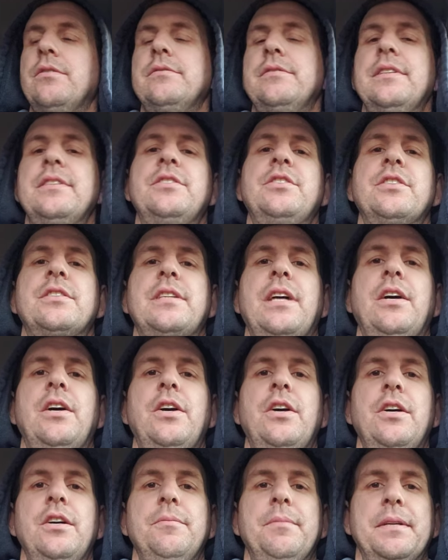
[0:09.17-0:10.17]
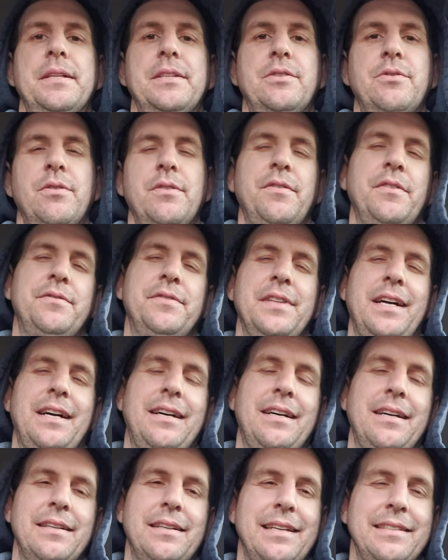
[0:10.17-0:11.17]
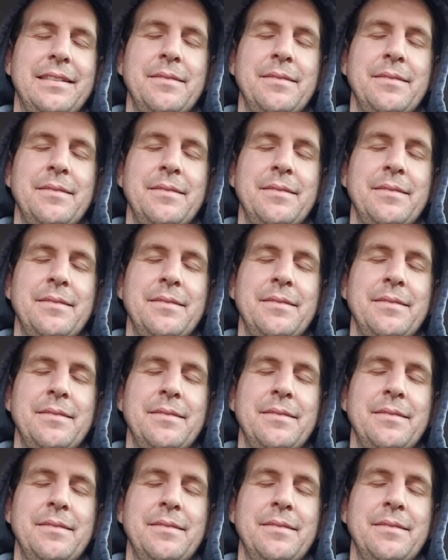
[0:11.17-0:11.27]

this is just a haul, but it's sort of a vlog.